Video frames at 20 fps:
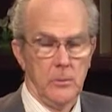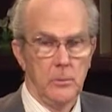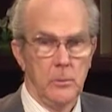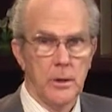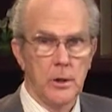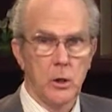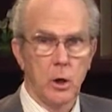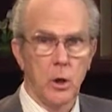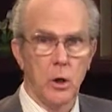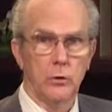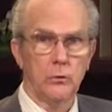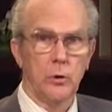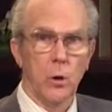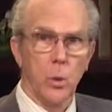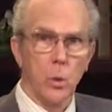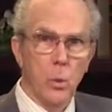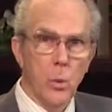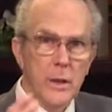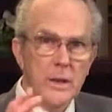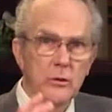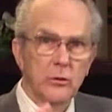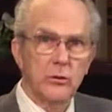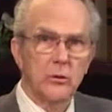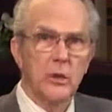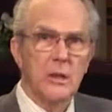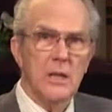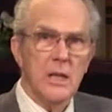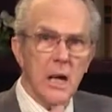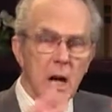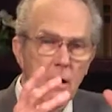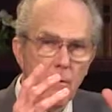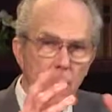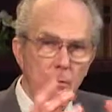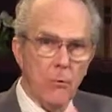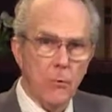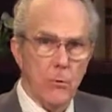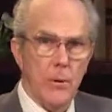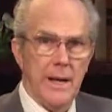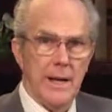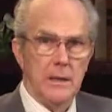Because we see a
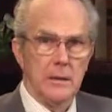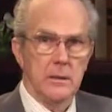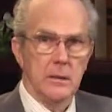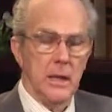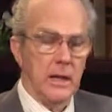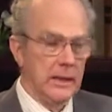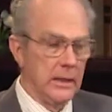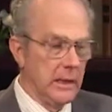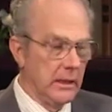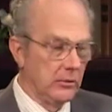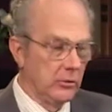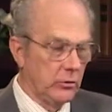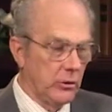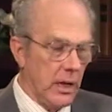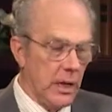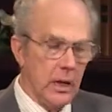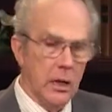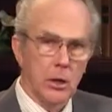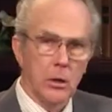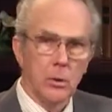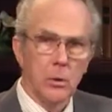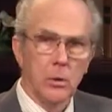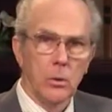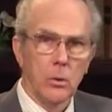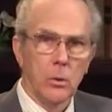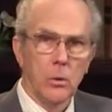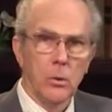threat against our